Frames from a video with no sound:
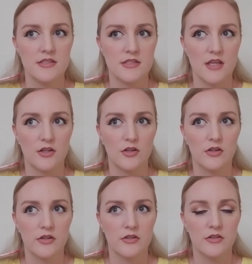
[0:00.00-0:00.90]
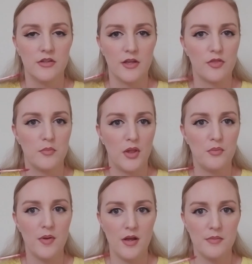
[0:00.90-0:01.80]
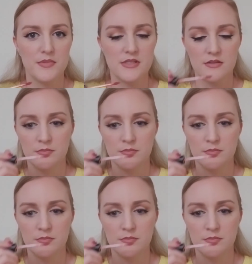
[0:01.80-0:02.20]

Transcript: sucker, like the blow pops.